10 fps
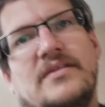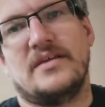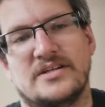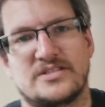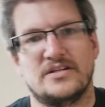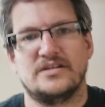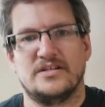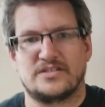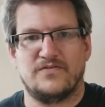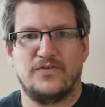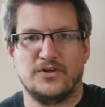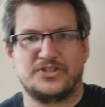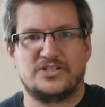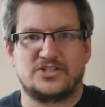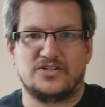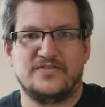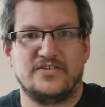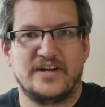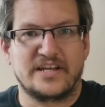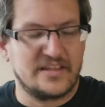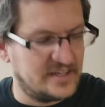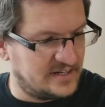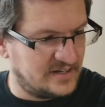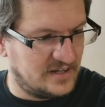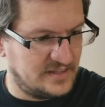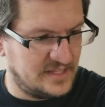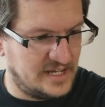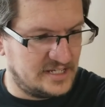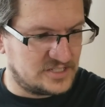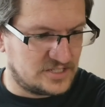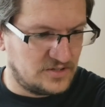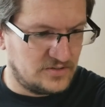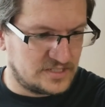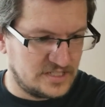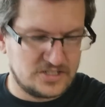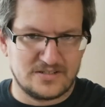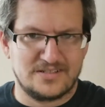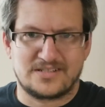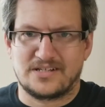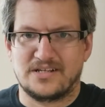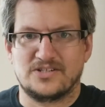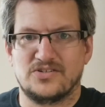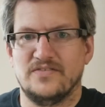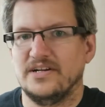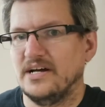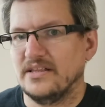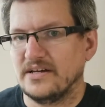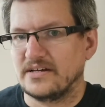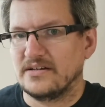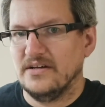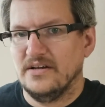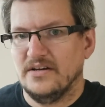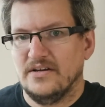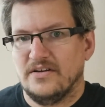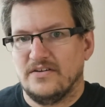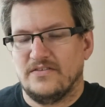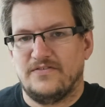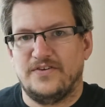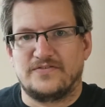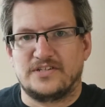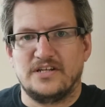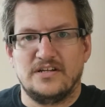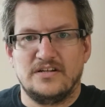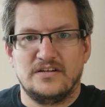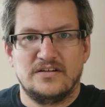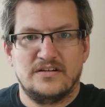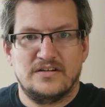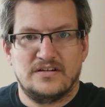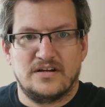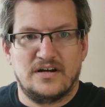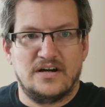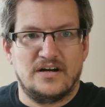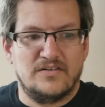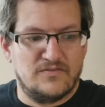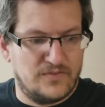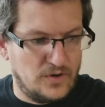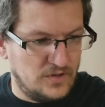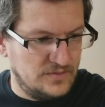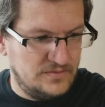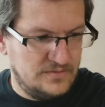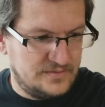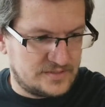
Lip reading: it's a voltage-driven regulator on that. So essentially these can get driven at like 15 volt.